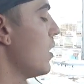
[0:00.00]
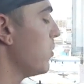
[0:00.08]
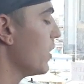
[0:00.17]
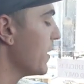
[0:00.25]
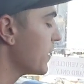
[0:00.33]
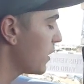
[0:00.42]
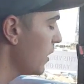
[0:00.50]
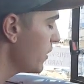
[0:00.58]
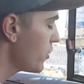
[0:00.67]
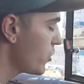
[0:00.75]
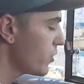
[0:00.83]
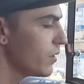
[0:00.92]
apply the
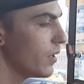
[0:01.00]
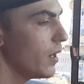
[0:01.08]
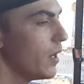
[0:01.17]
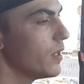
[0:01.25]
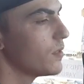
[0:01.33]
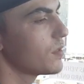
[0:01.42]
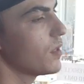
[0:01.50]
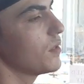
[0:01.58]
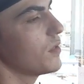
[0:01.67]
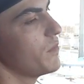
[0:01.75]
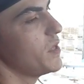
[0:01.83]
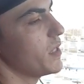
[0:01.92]
clutch, and start
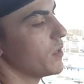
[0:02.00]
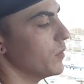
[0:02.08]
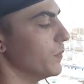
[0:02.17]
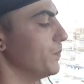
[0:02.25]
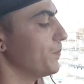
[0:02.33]
the vehicle.